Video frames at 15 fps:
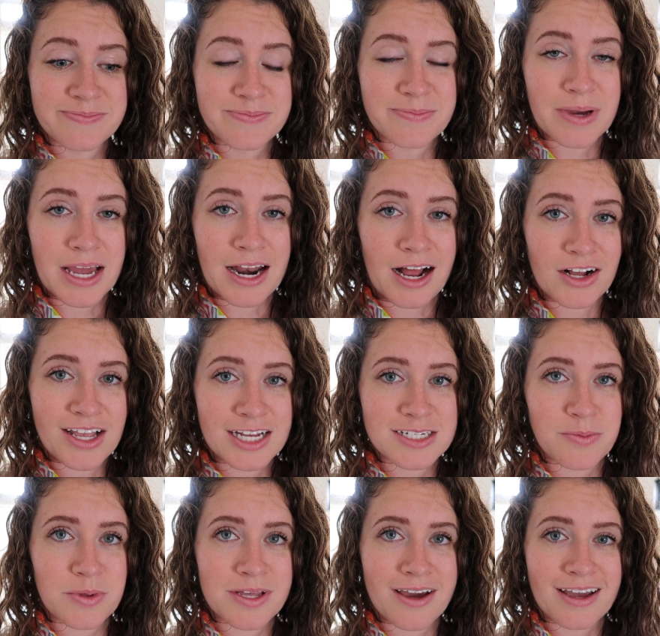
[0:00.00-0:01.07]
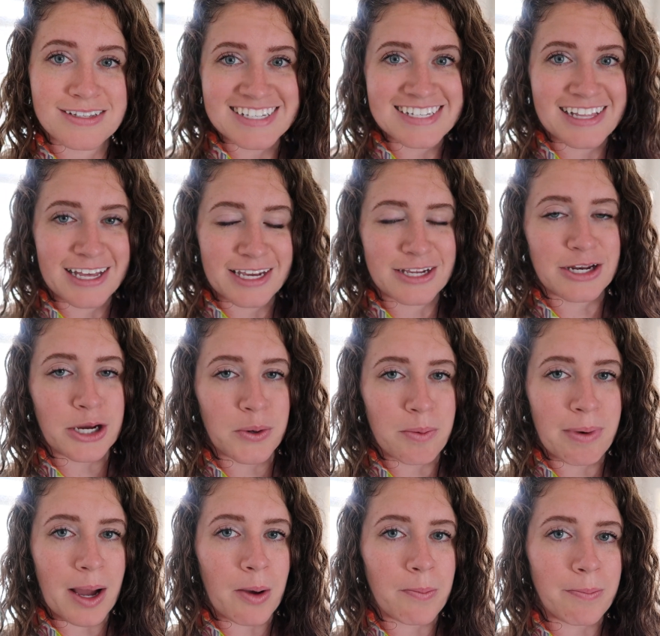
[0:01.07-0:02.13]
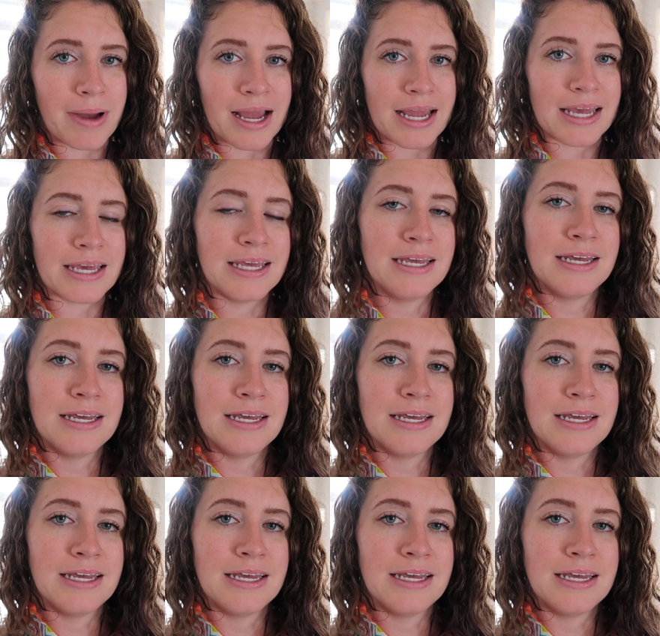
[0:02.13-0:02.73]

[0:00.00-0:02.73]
But I'll catch up with you guys to let you know about my